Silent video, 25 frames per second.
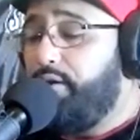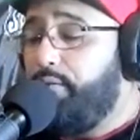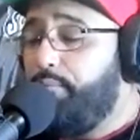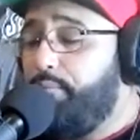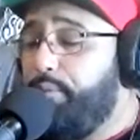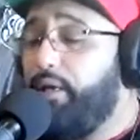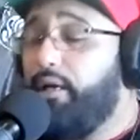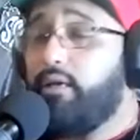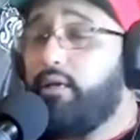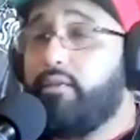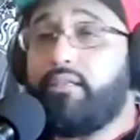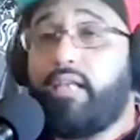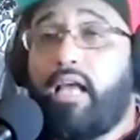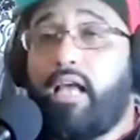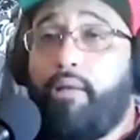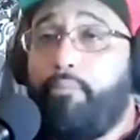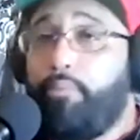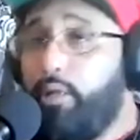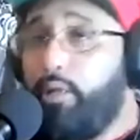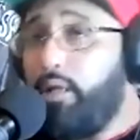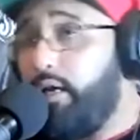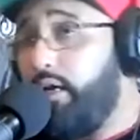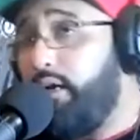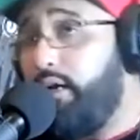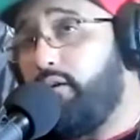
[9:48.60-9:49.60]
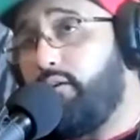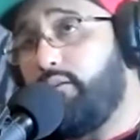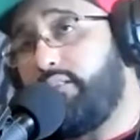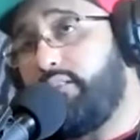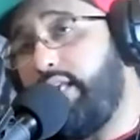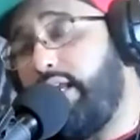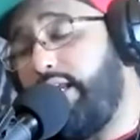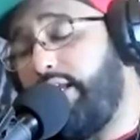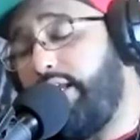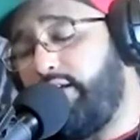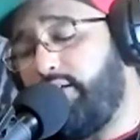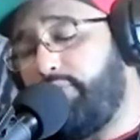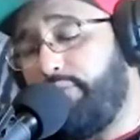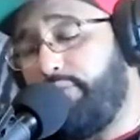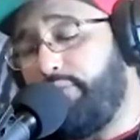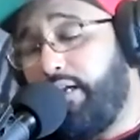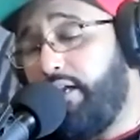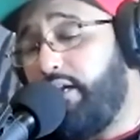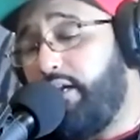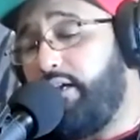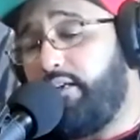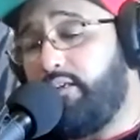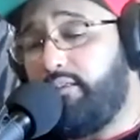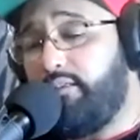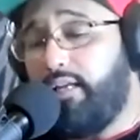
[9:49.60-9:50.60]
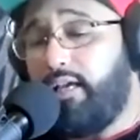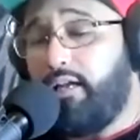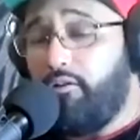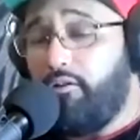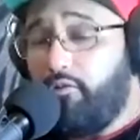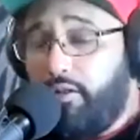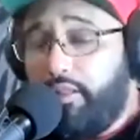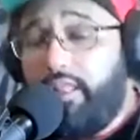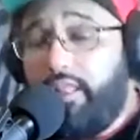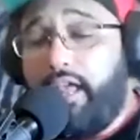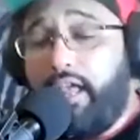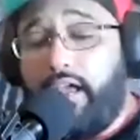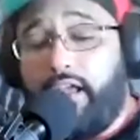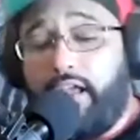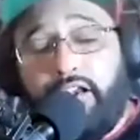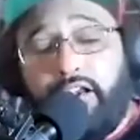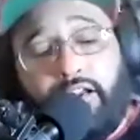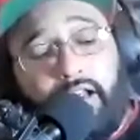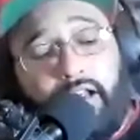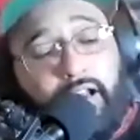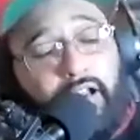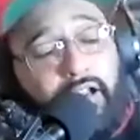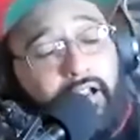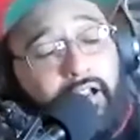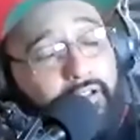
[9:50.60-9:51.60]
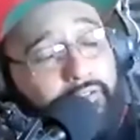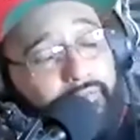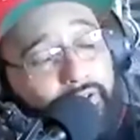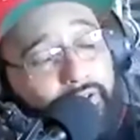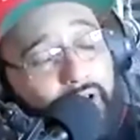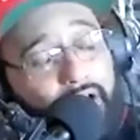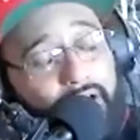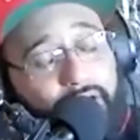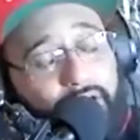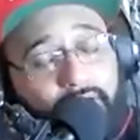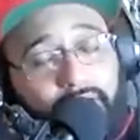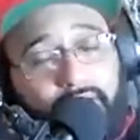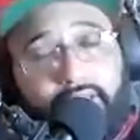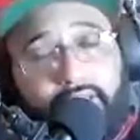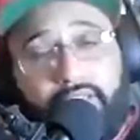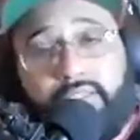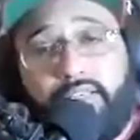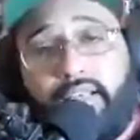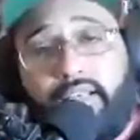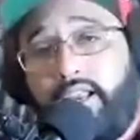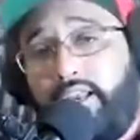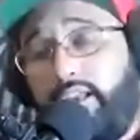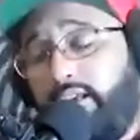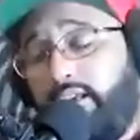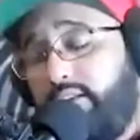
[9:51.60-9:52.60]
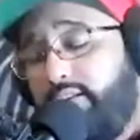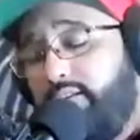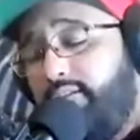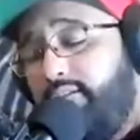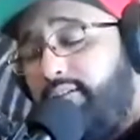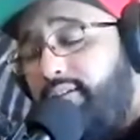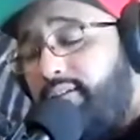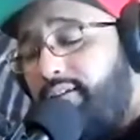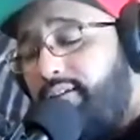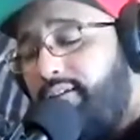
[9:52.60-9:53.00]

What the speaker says: because I plan on taking them. And not only that, I've actually taken